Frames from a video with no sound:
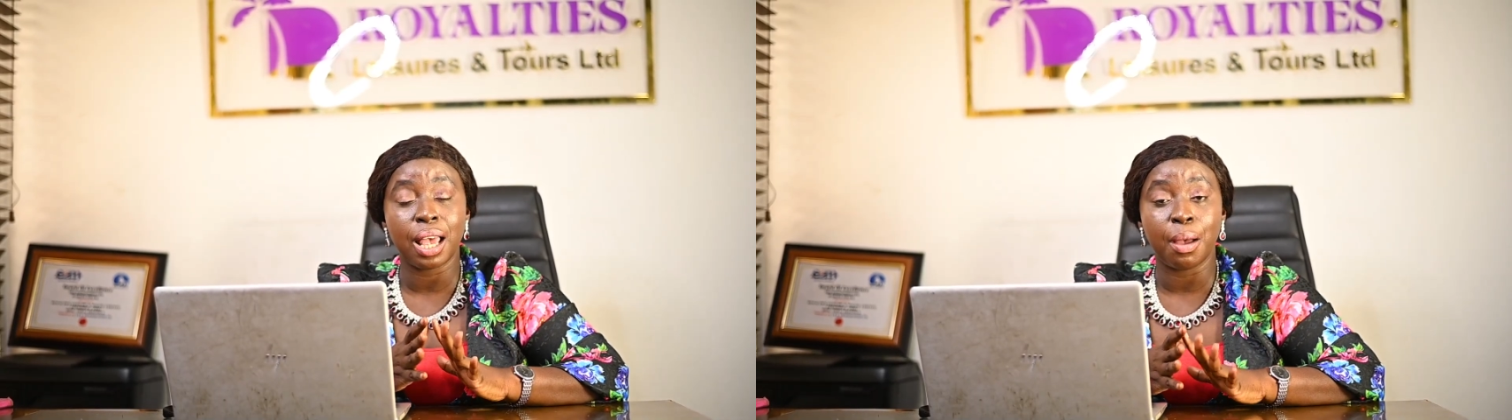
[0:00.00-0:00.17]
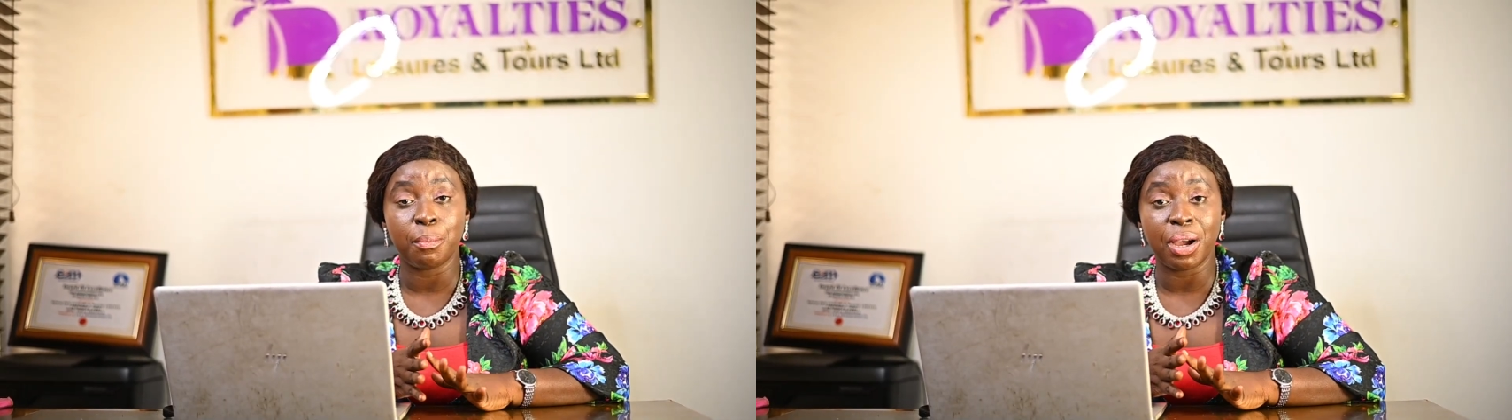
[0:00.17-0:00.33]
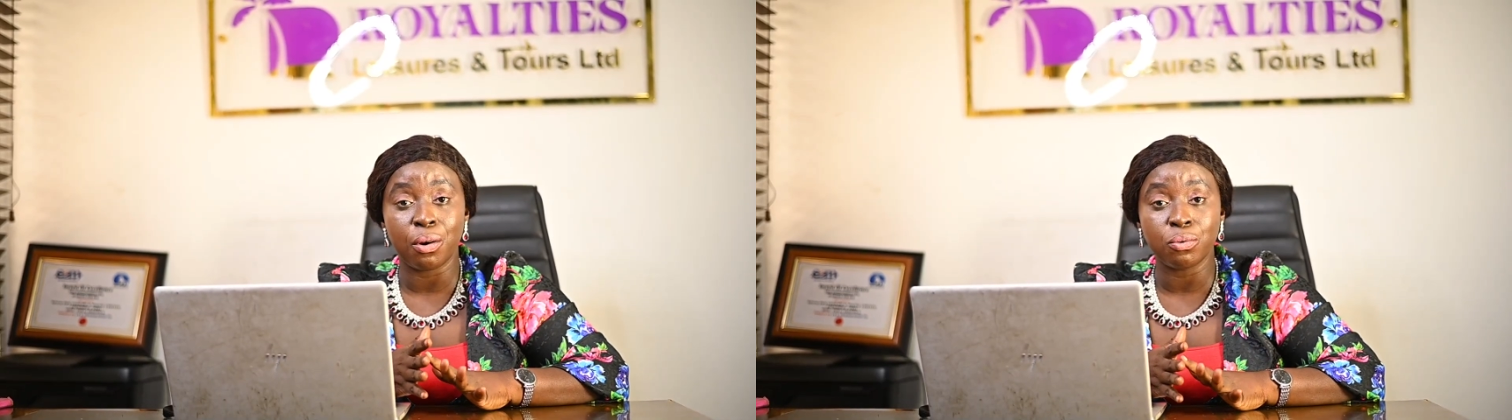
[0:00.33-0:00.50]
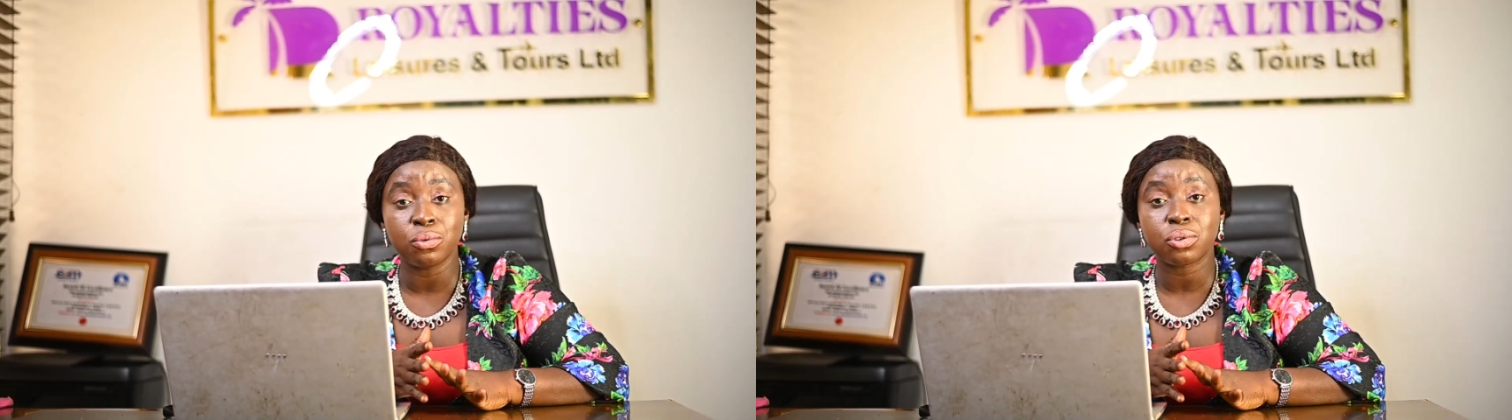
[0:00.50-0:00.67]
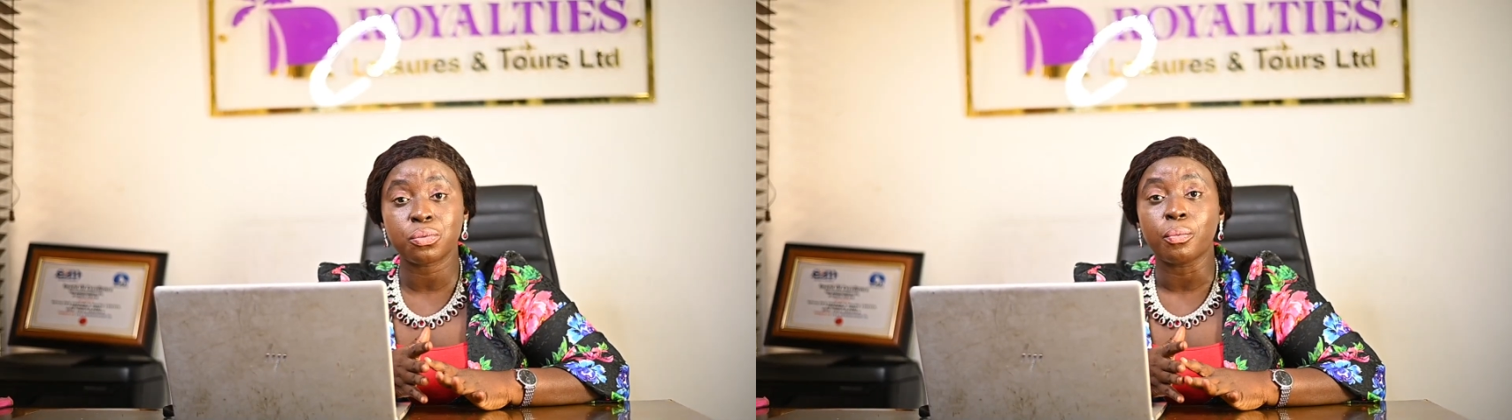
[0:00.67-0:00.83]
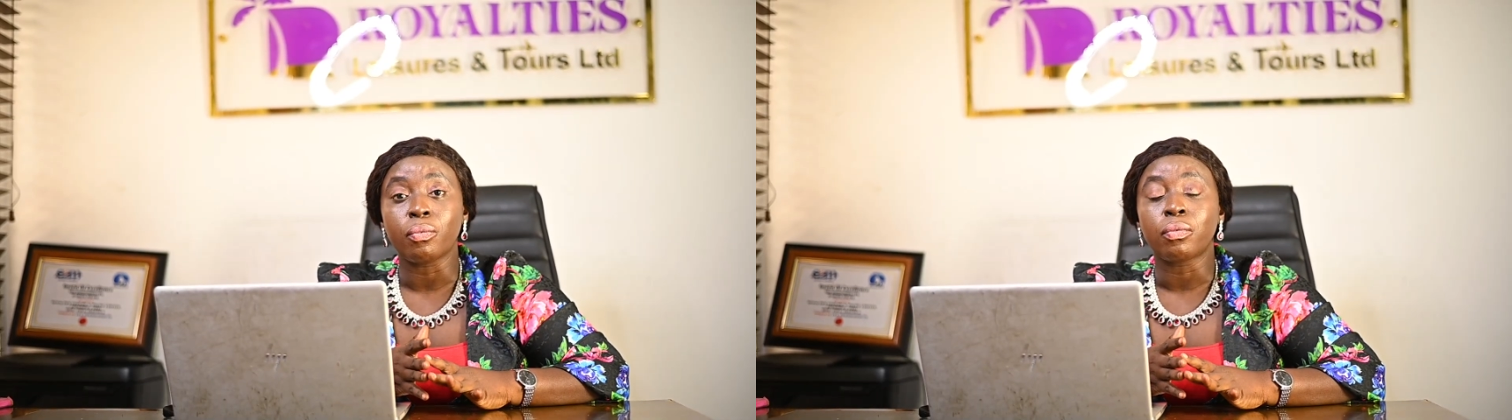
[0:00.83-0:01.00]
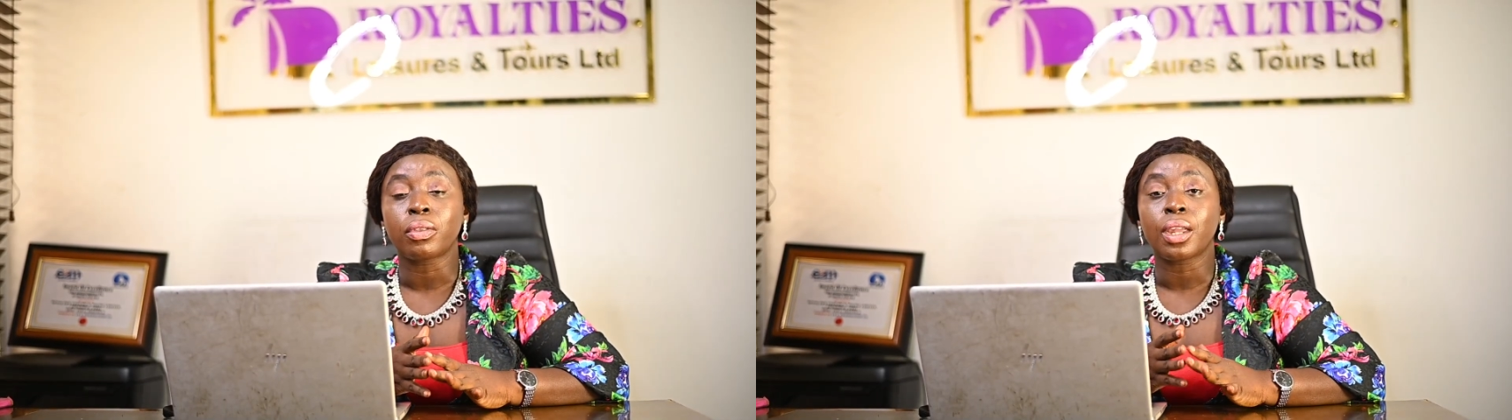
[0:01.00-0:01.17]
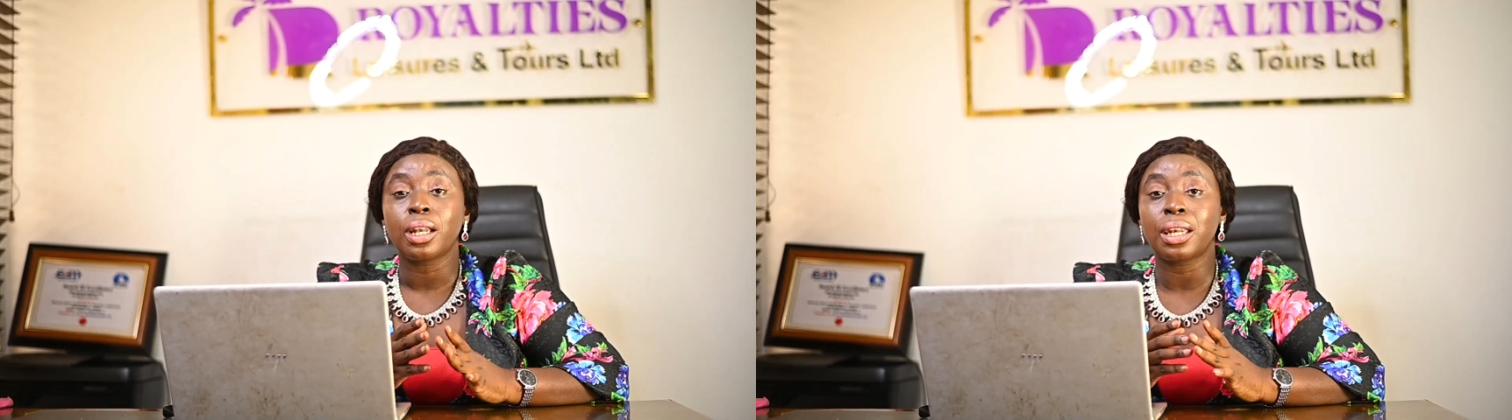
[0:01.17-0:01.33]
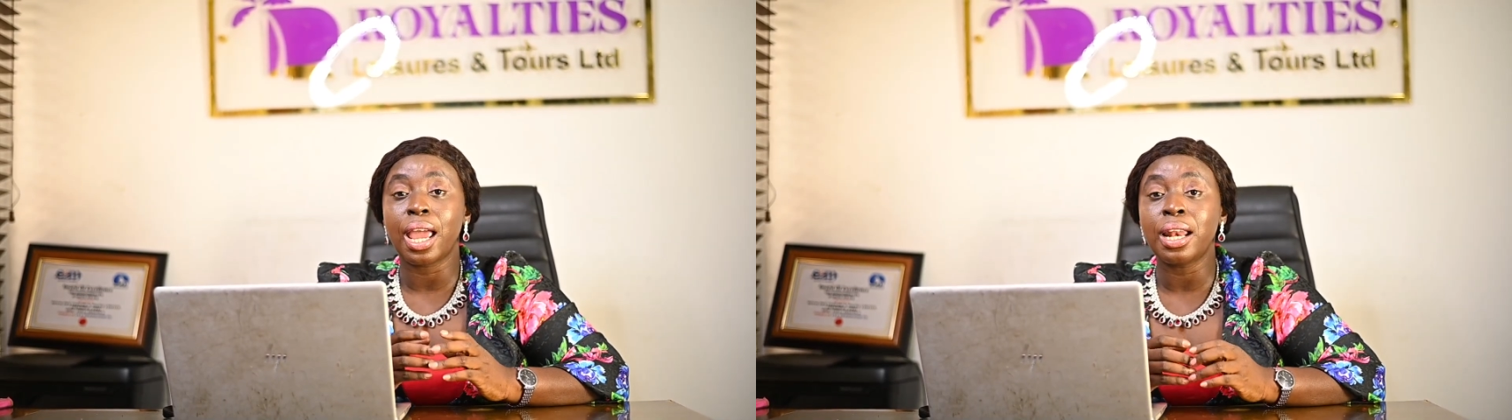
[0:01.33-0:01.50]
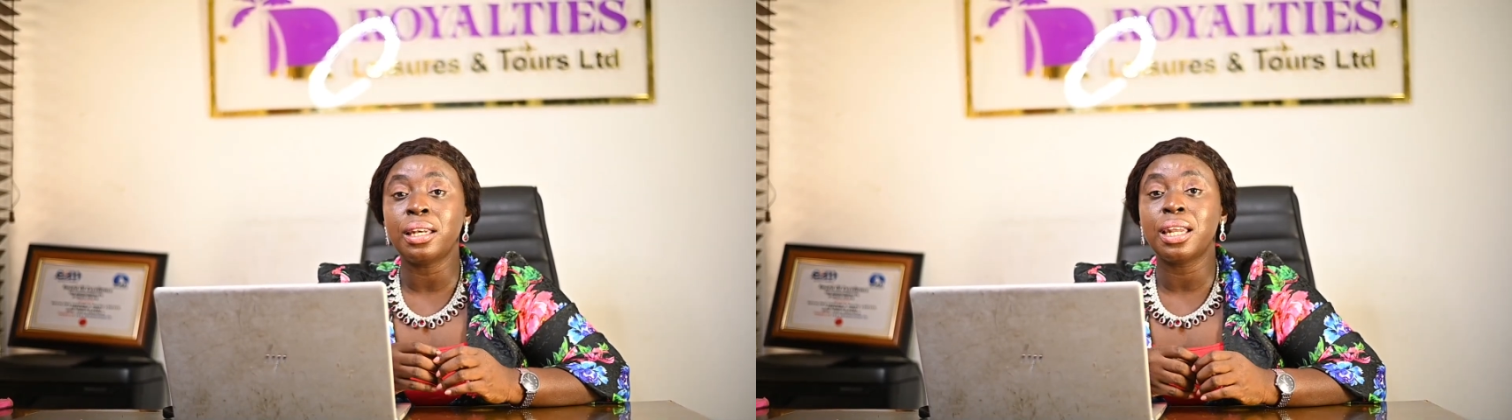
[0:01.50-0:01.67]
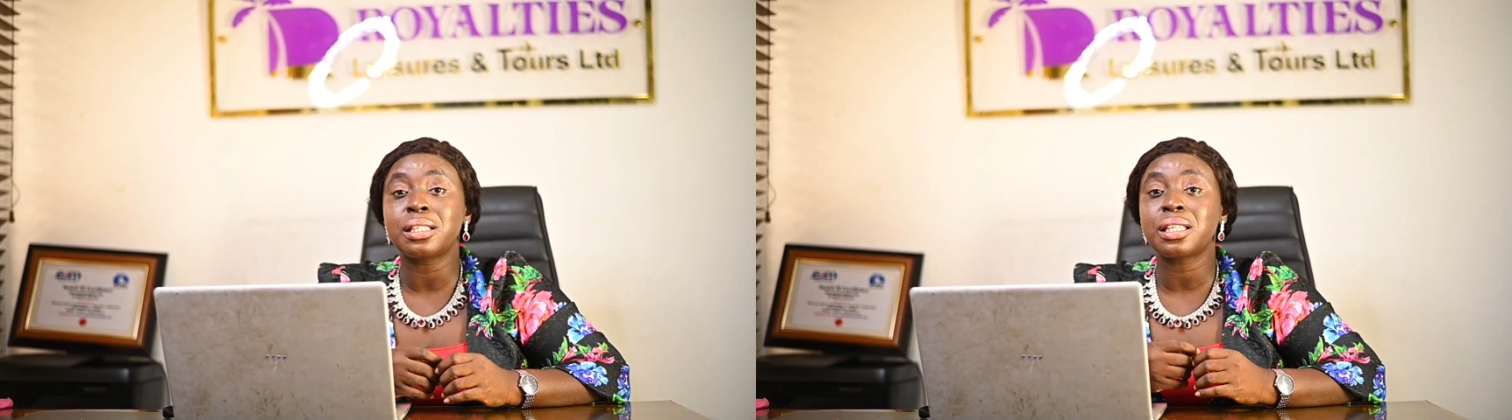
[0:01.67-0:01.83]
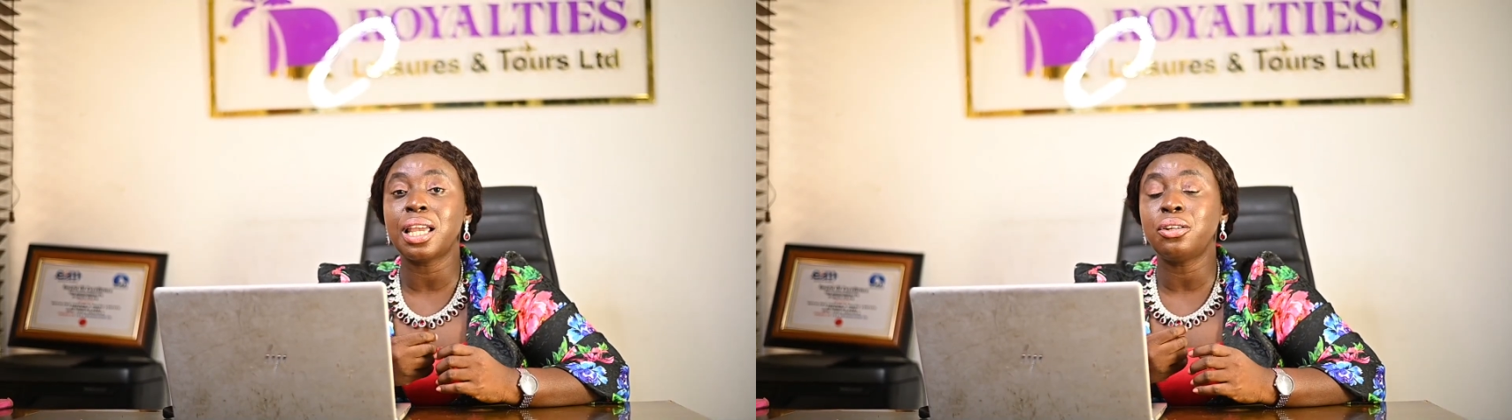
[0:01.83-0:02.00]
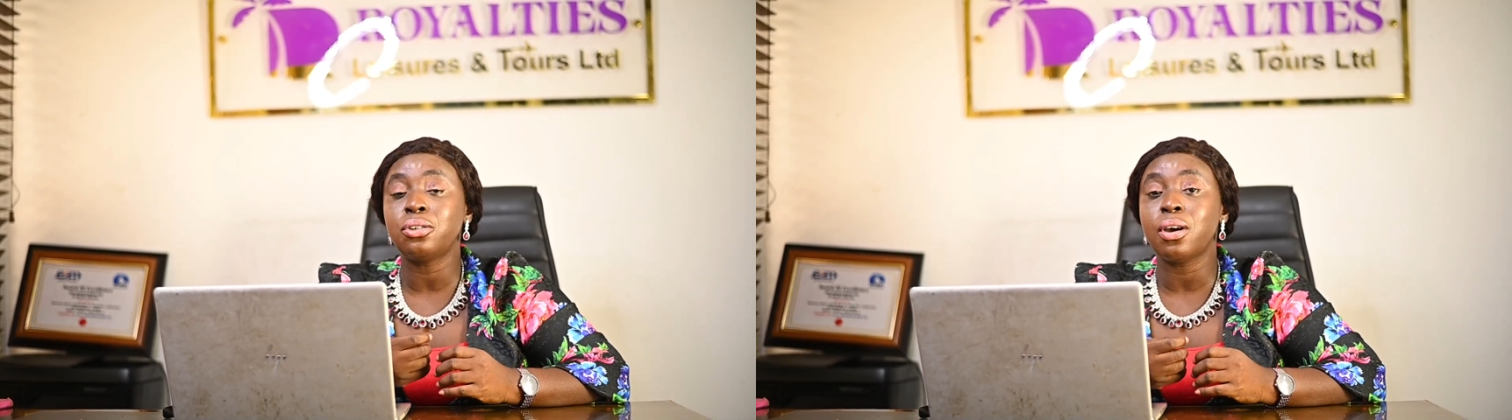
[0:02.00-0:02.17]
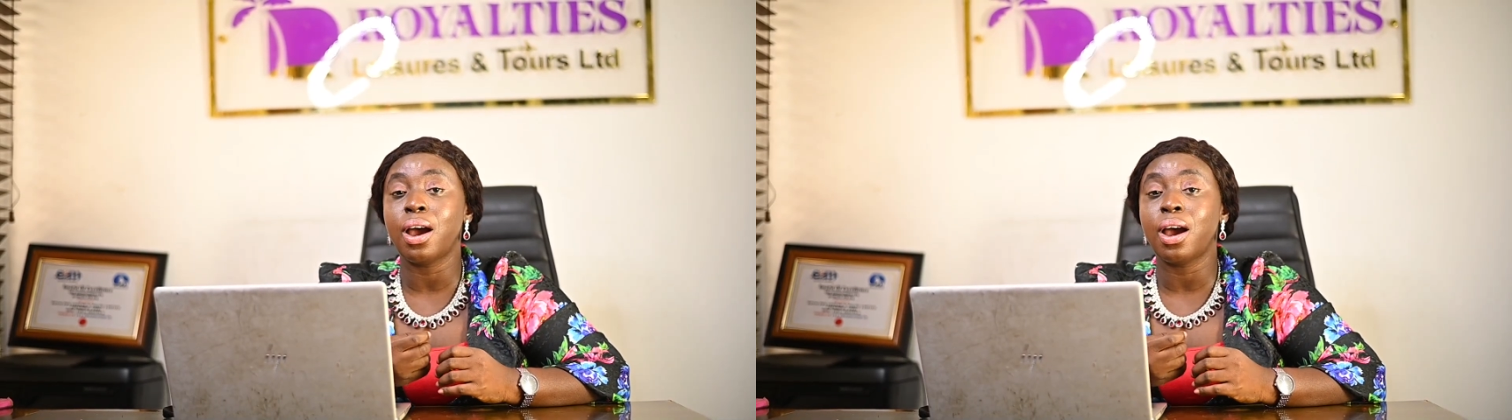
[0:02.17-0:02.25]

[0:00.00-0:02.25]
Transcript: amount, then they send you